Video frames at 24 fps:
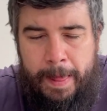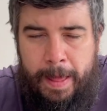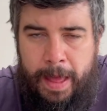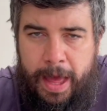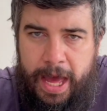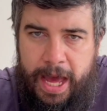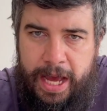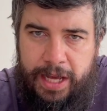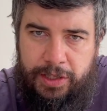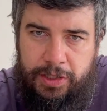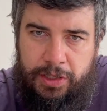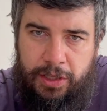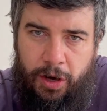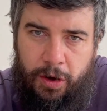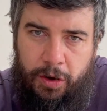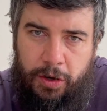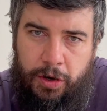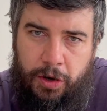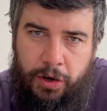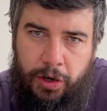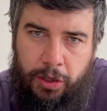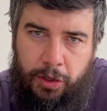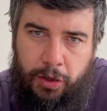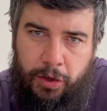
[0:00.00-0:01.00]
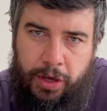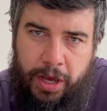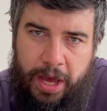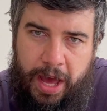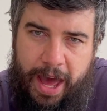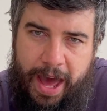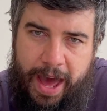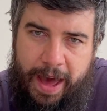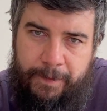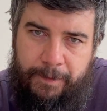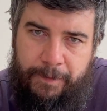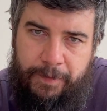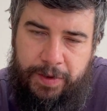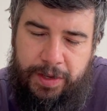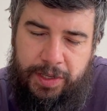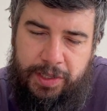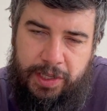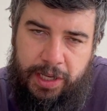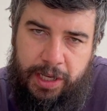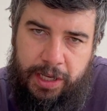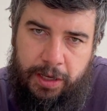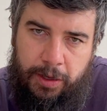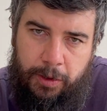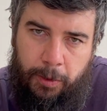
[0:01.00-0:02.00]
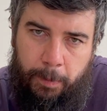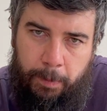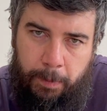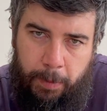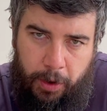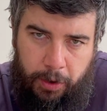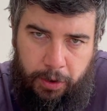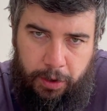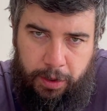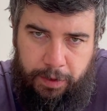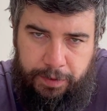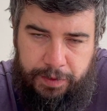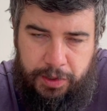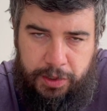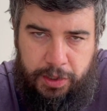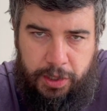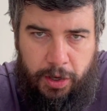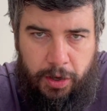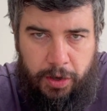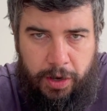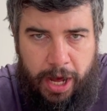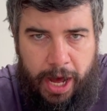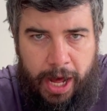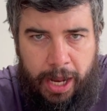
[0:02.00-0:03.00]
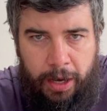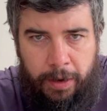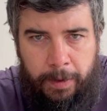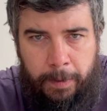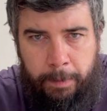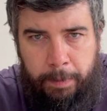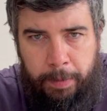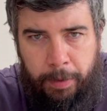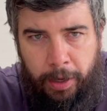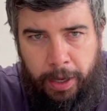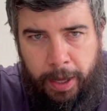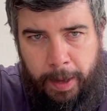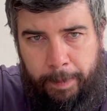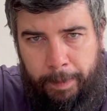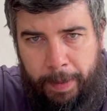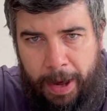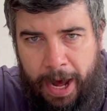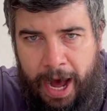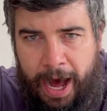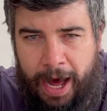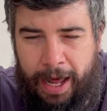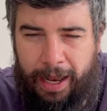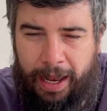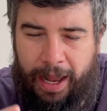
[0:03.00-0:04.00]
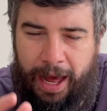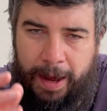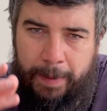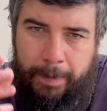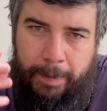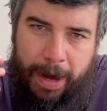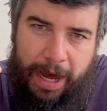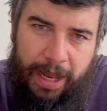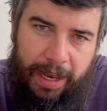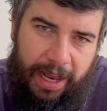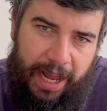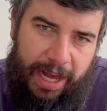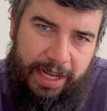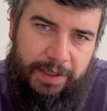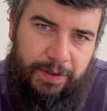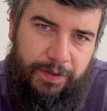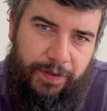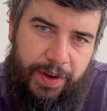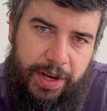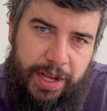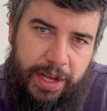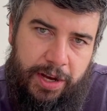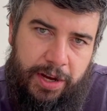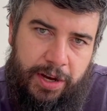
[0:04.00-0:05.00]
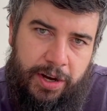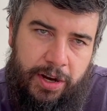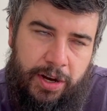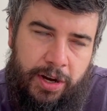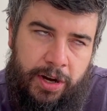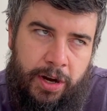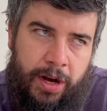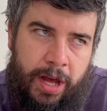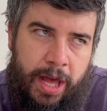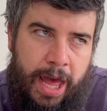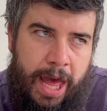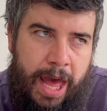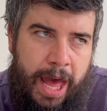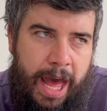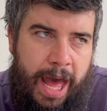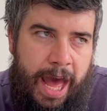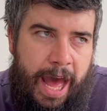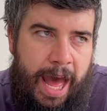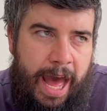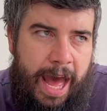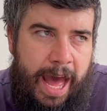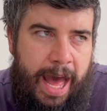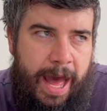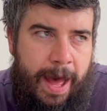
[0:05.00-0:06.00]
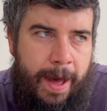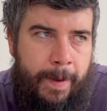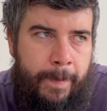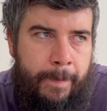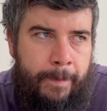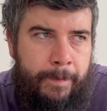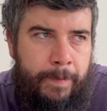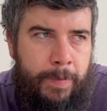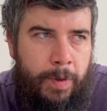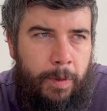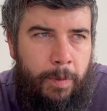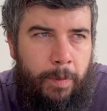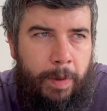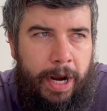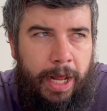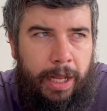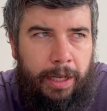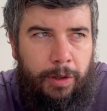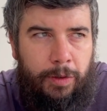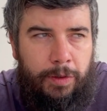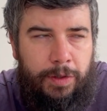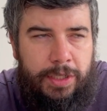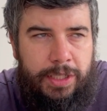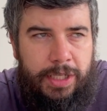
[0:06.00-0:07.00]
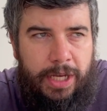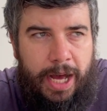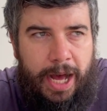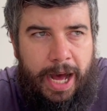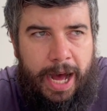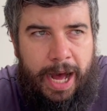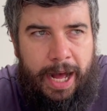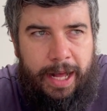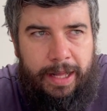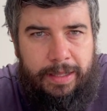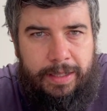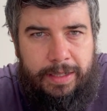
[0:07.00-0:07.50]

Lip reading: It's not going to look at every single model of Stone Island and pull it apart like my last video when I looked at